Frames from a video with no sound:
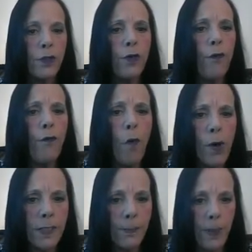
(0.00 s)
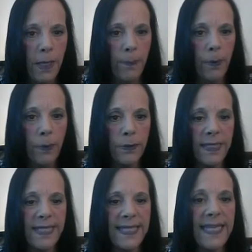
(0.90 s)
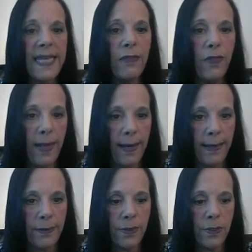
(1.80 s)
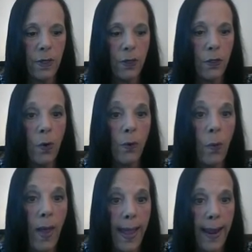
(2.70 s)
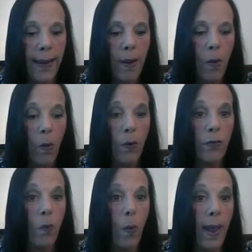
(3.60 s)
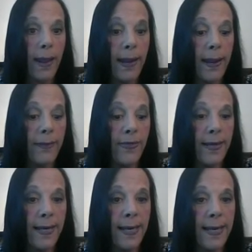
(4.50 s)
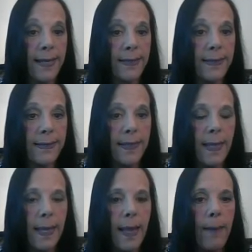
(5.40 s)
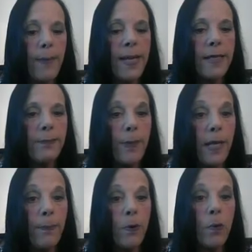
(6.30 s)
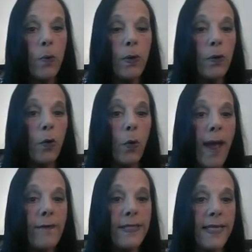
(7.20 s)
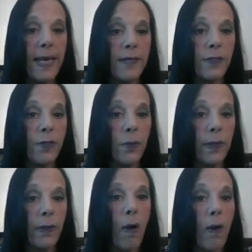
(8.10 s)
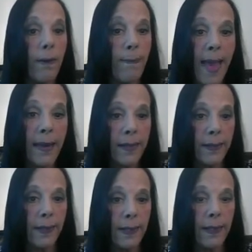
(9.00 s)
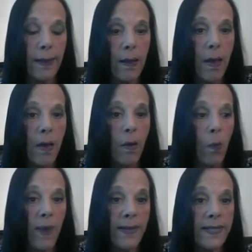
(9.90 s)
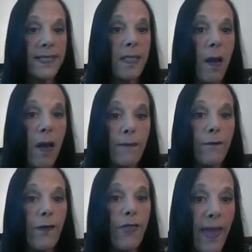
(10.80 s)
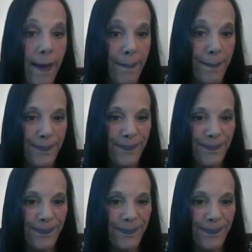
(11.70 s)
to force people to see things your way or the way that it is, because people will gravitate to it automatically when it's time for them.